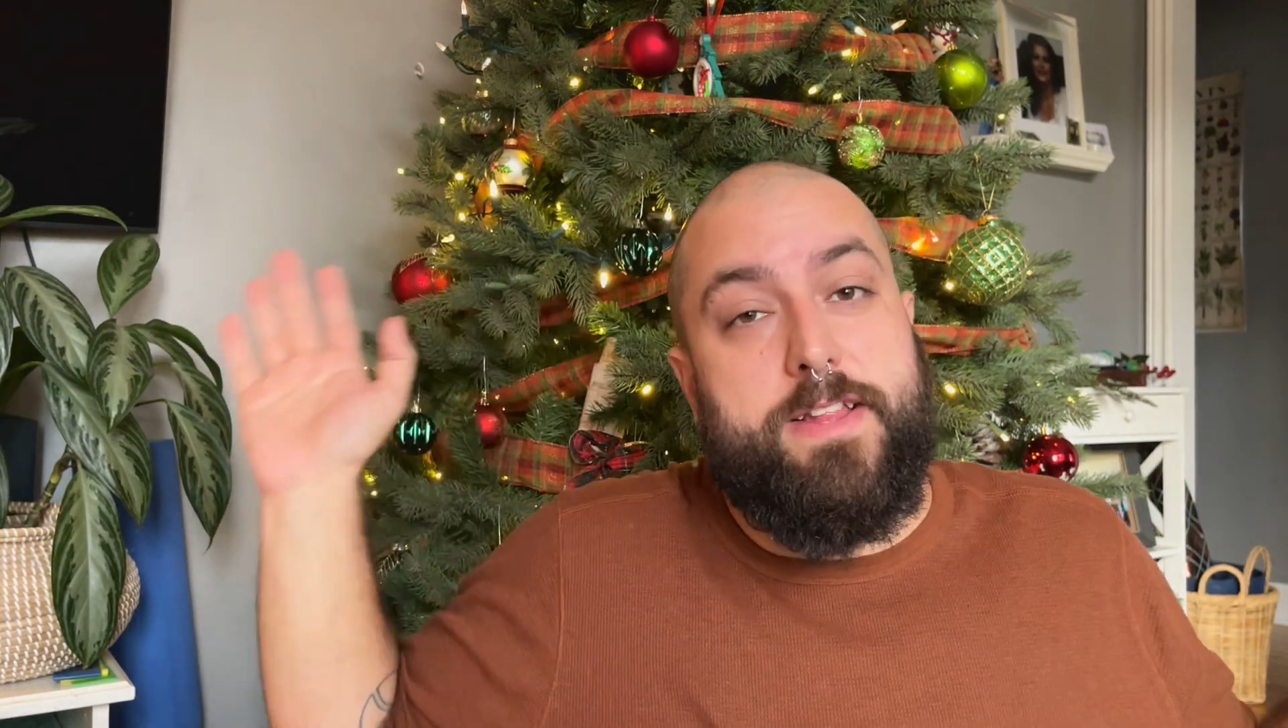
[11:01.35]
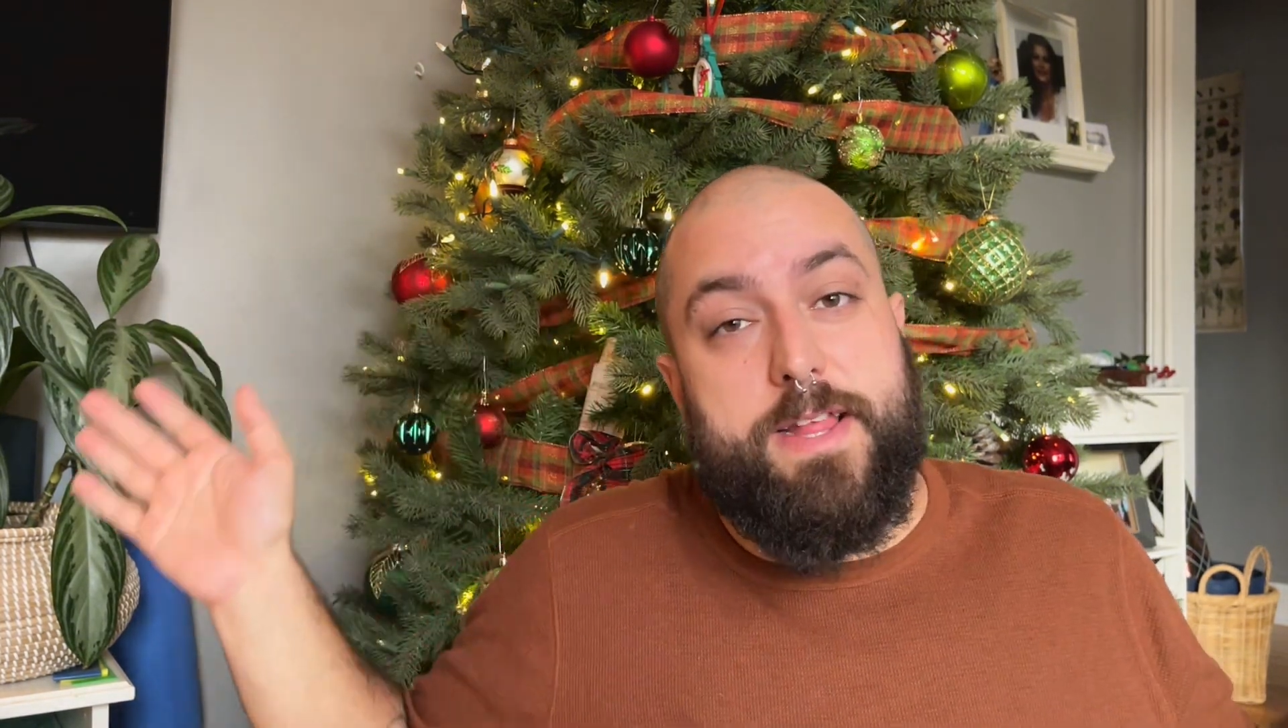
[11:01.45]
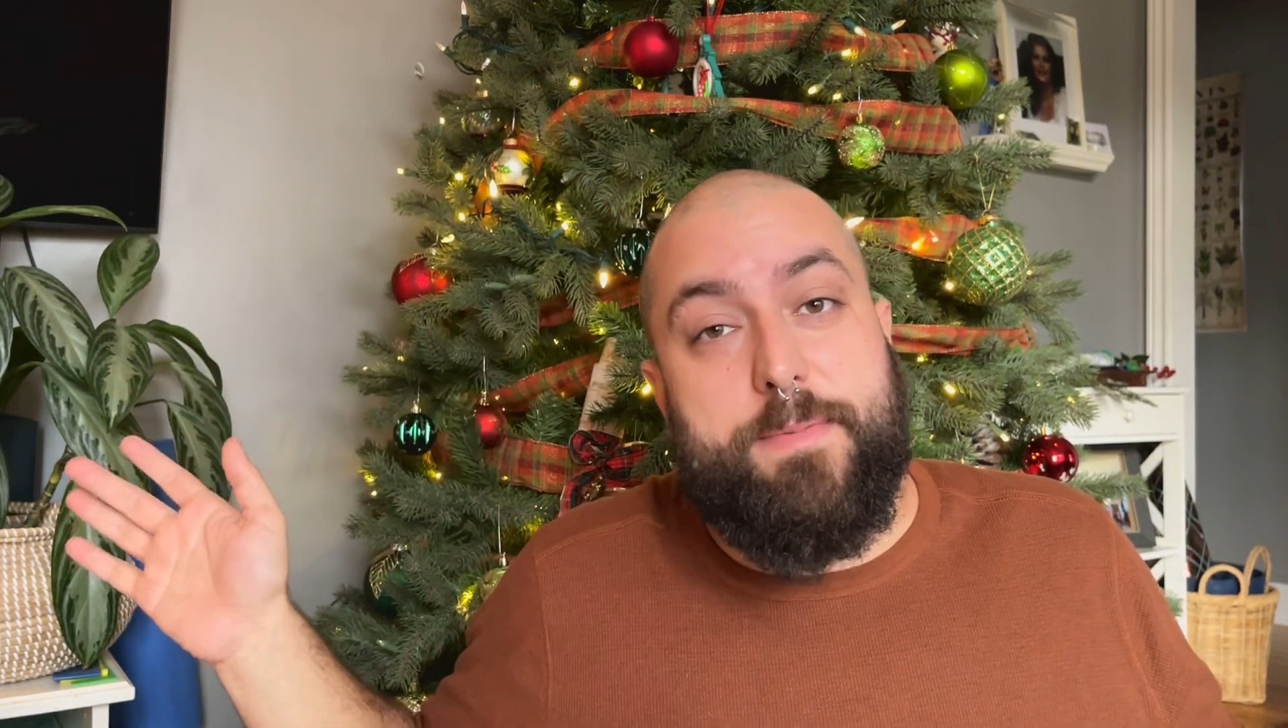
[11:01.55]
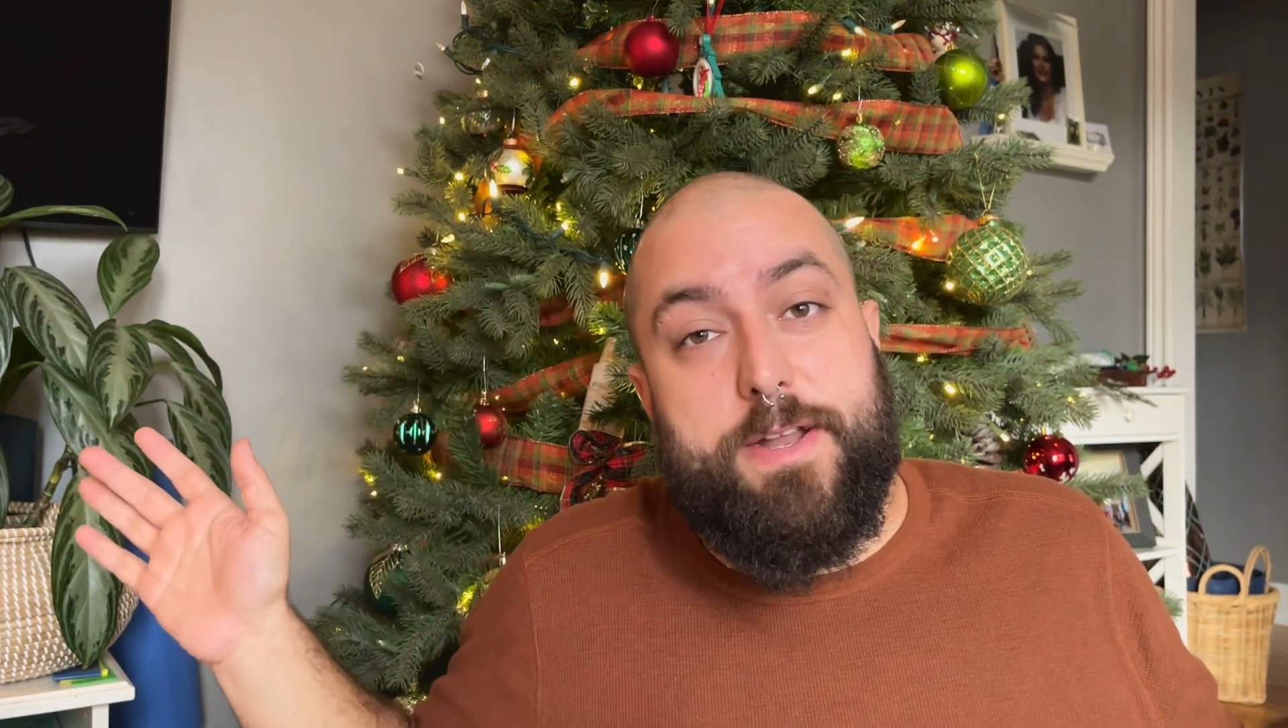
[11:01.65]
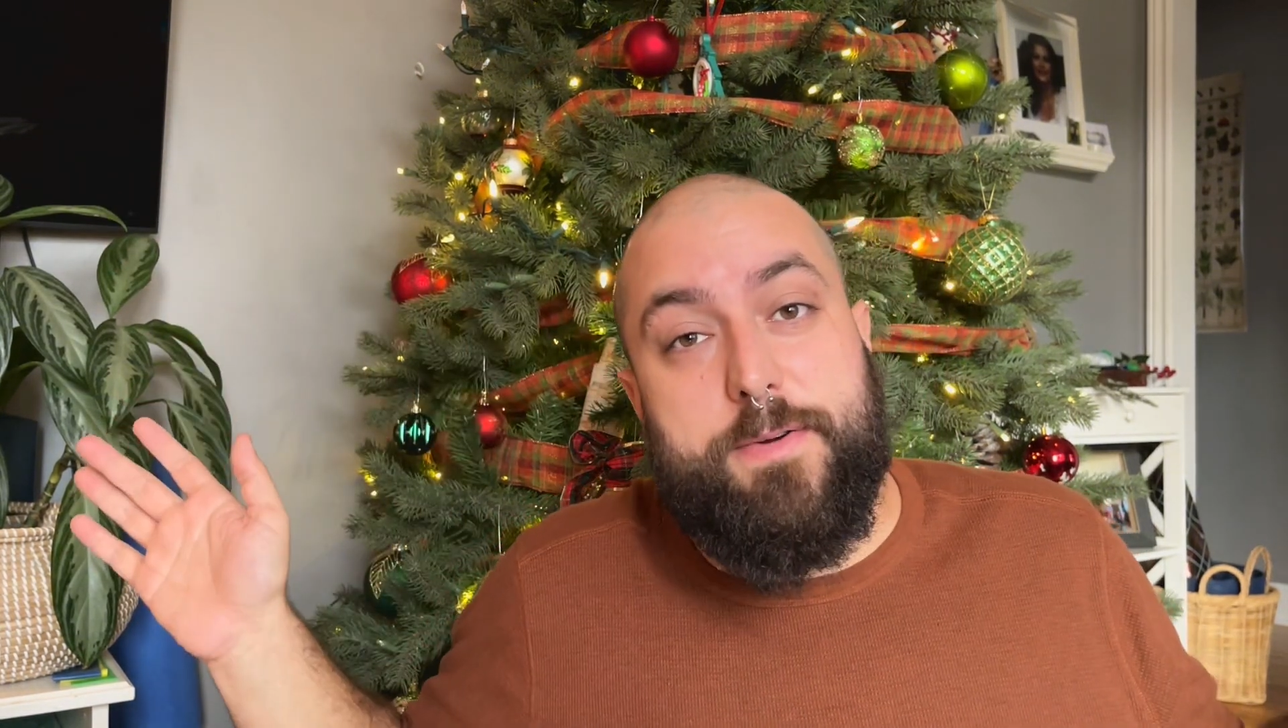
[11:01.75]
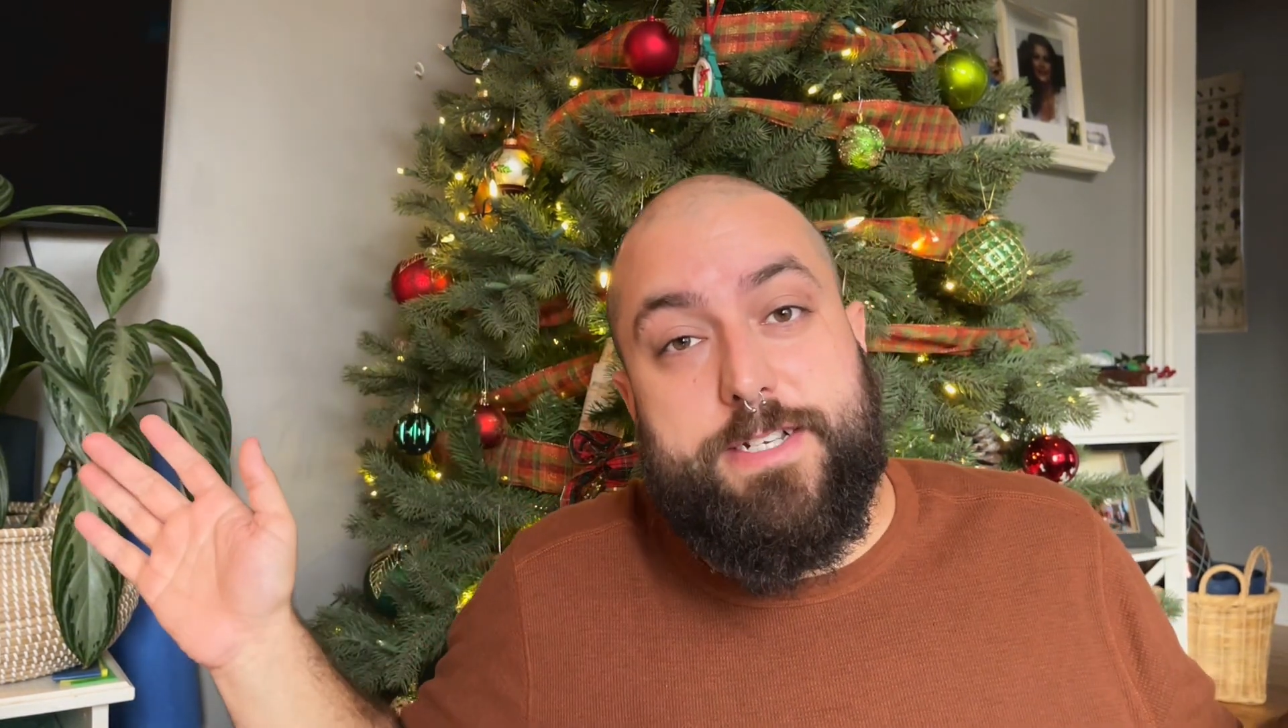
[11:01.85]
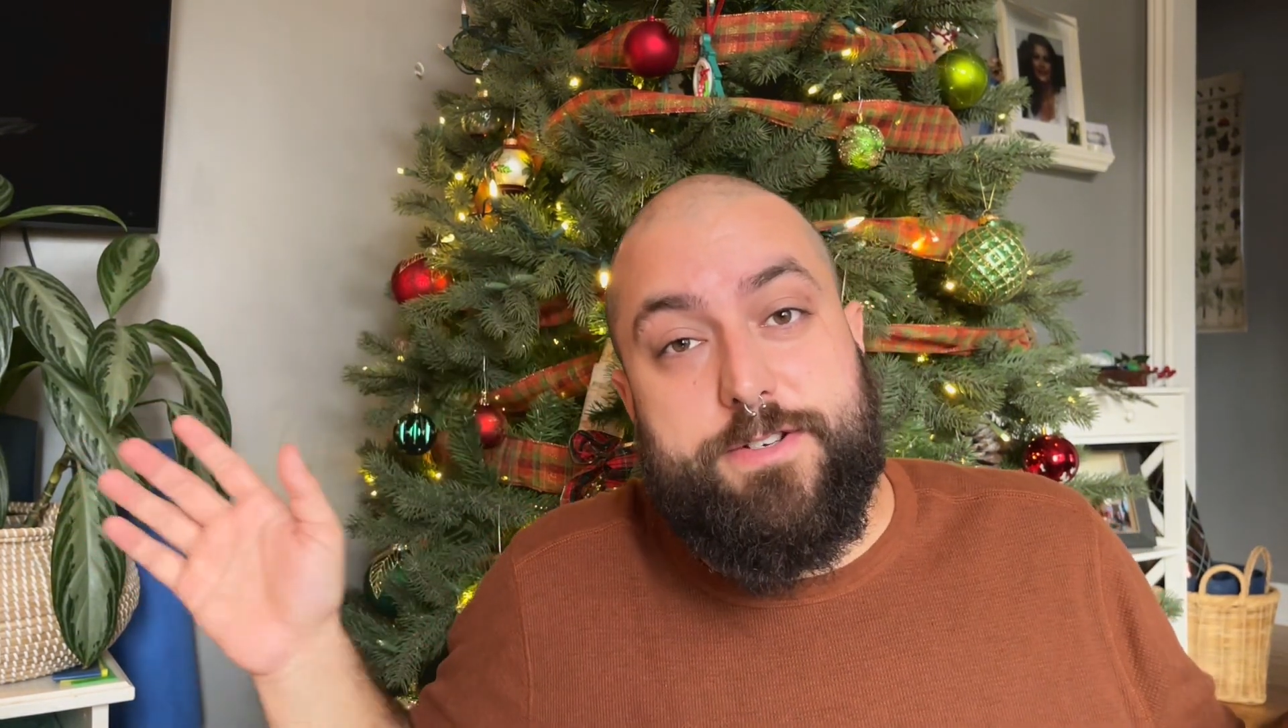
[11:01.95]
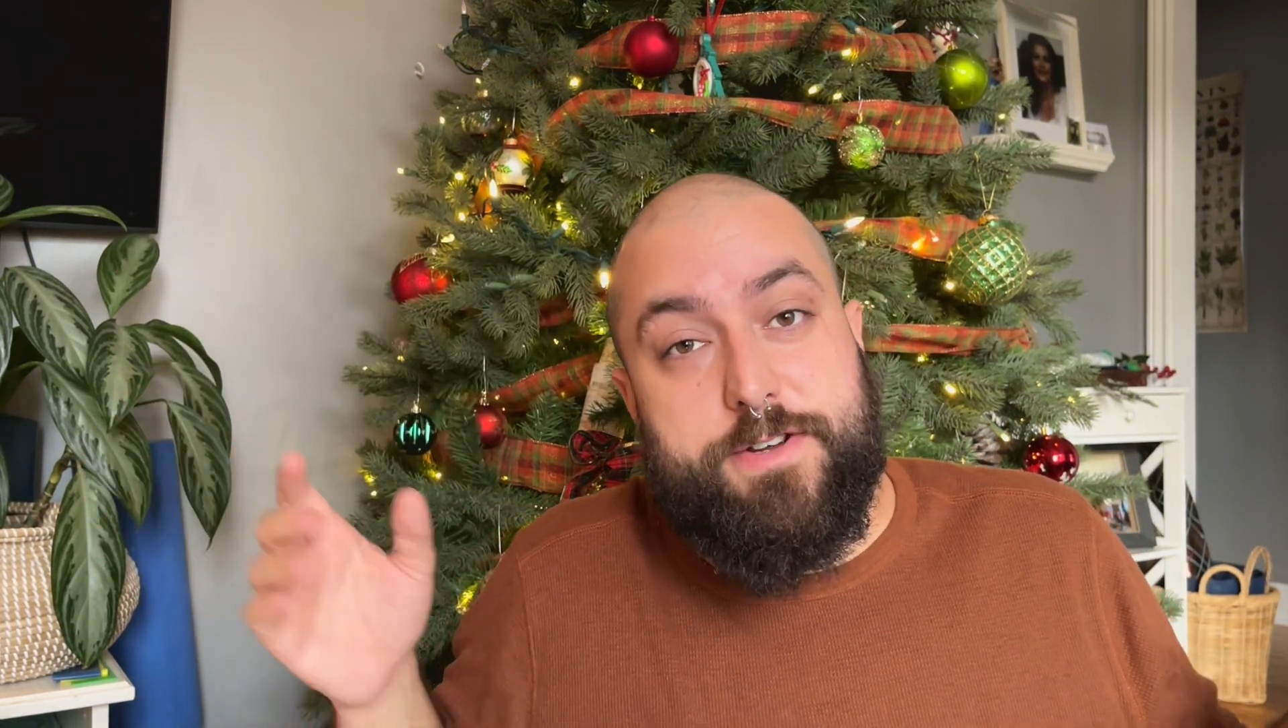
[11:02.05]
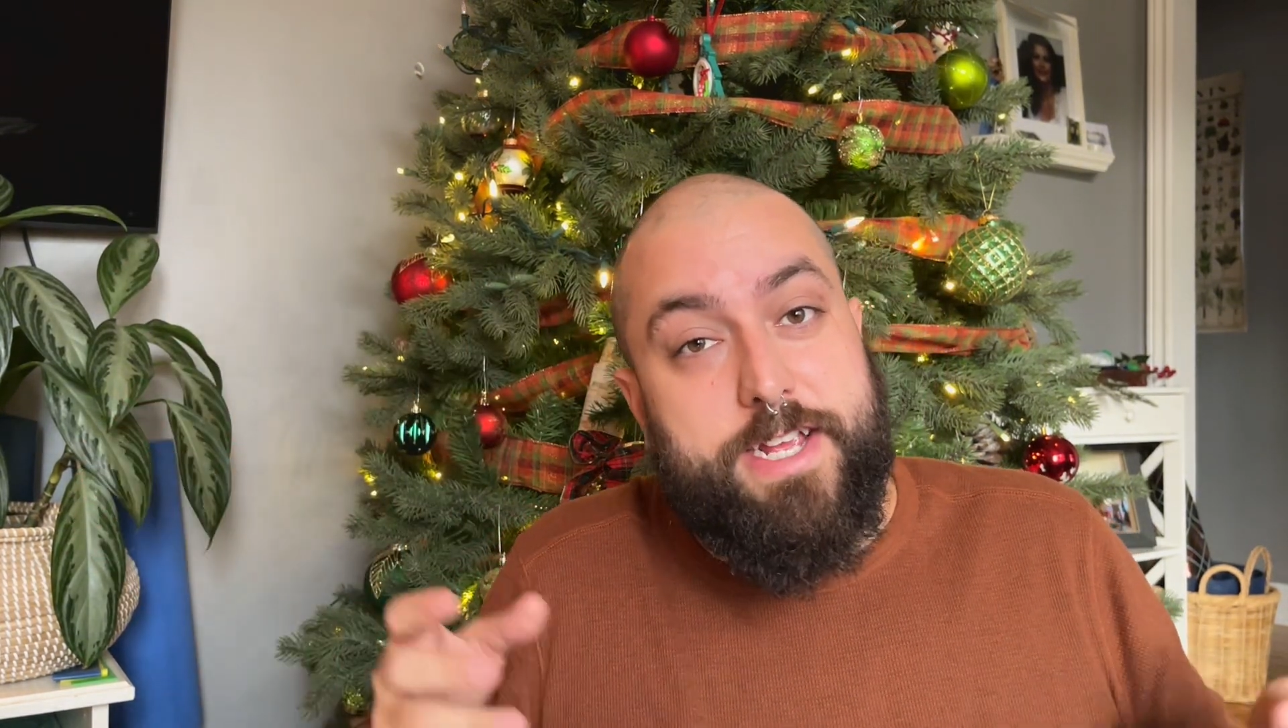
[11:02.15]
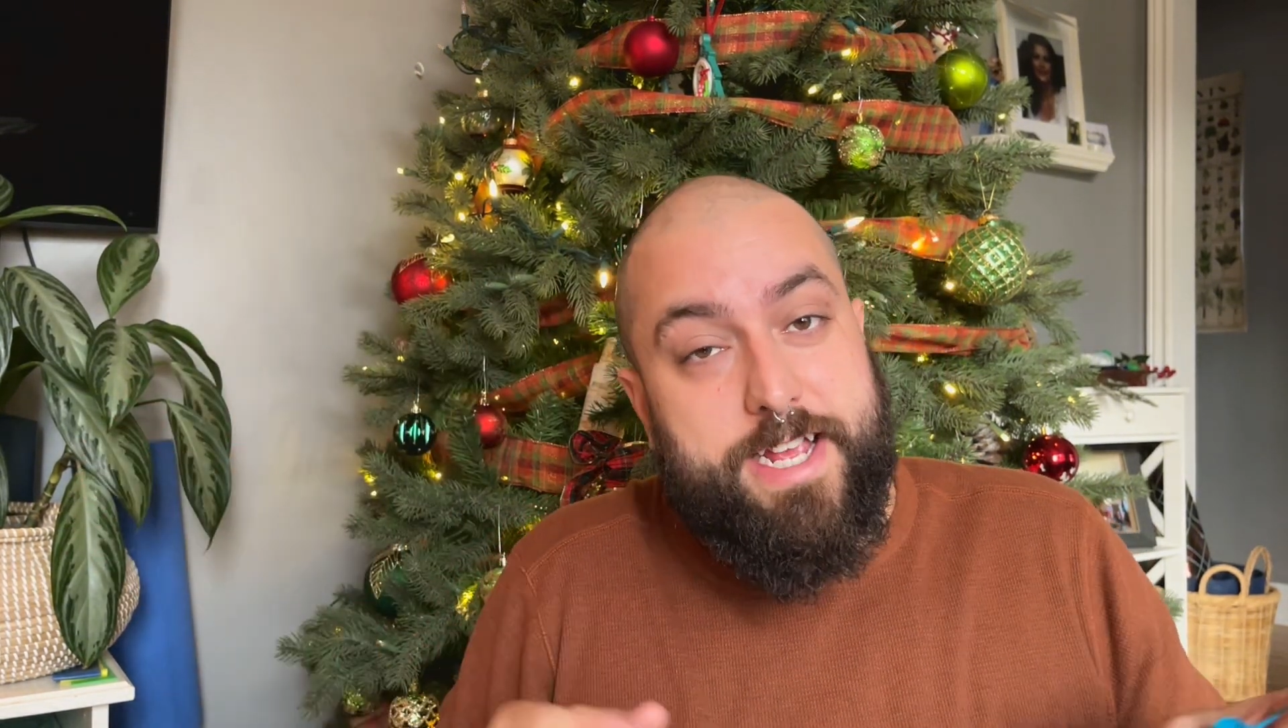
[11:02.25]
let me know what you're
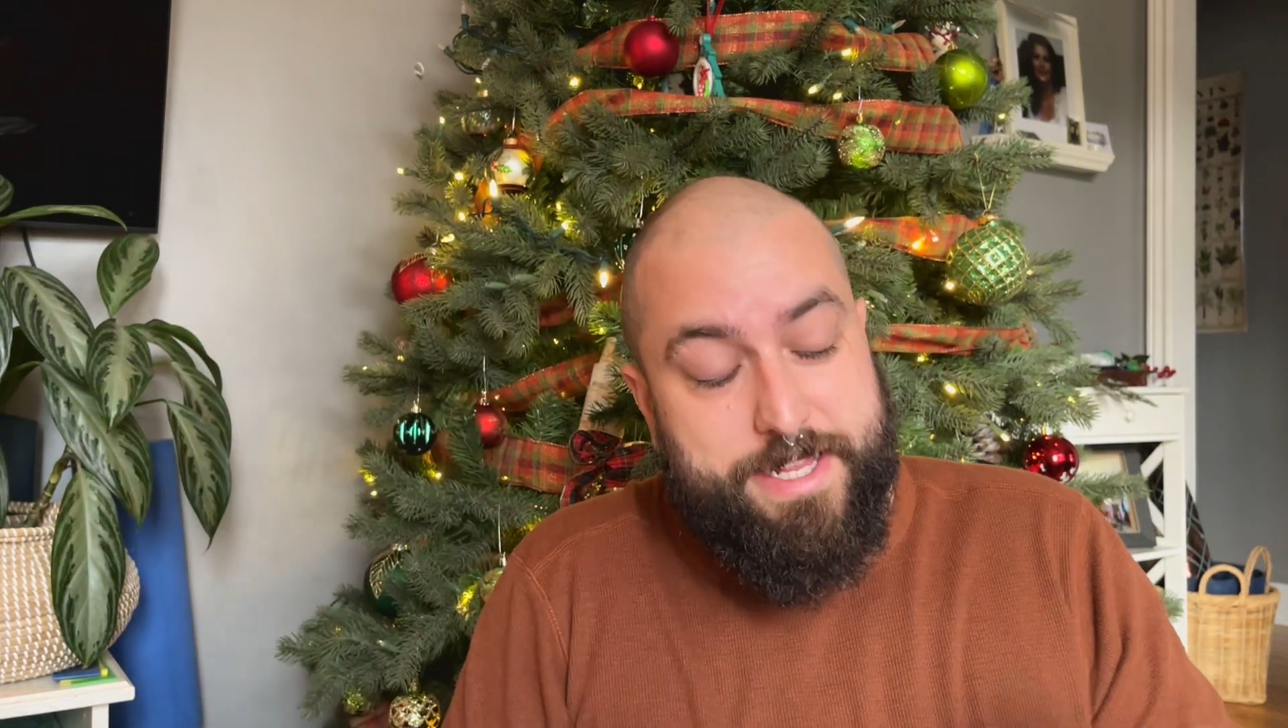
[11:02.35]
drinking